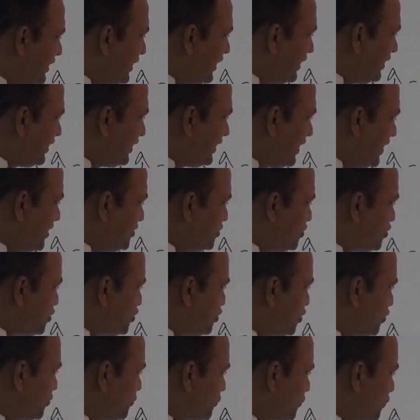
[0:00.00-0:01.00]
rises
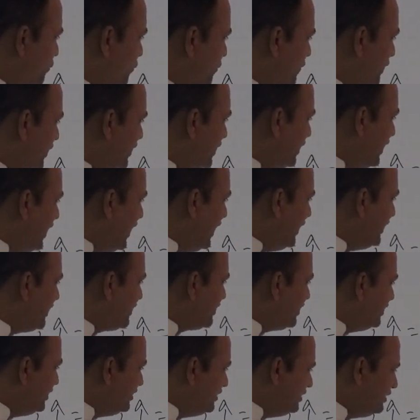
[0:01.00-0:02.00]
due to
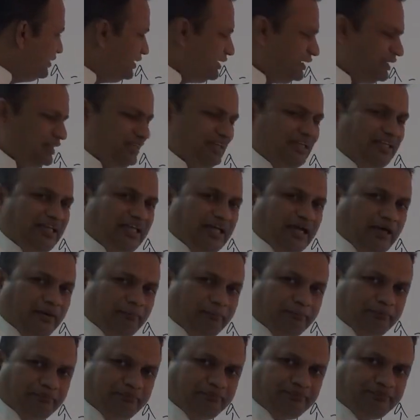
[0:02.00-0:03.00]
hike in
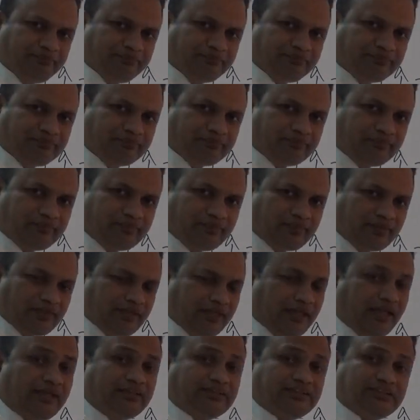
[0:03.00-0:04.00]
income.
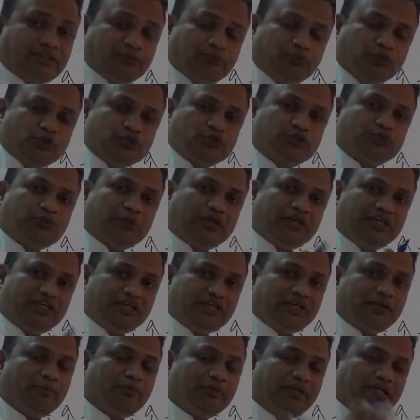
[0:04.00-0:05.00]
And suppose my
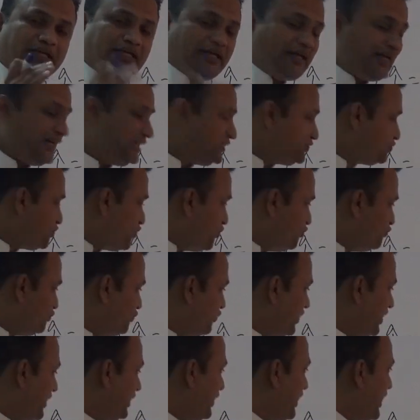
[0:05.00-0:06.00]
income declines from
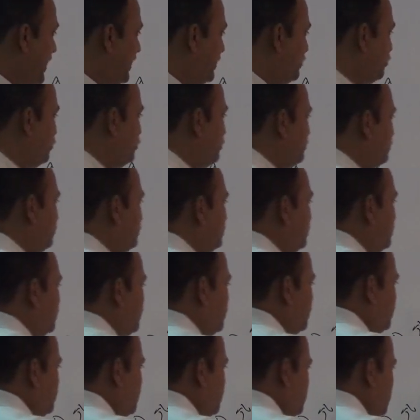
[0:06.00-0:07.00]
5 lakh
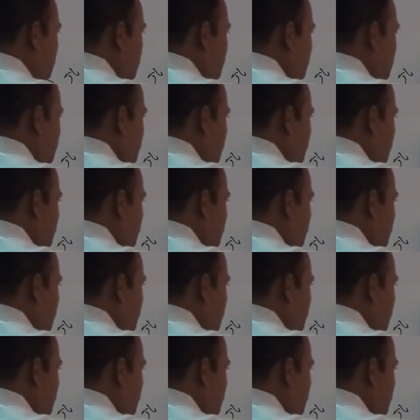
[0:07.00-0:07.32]
to just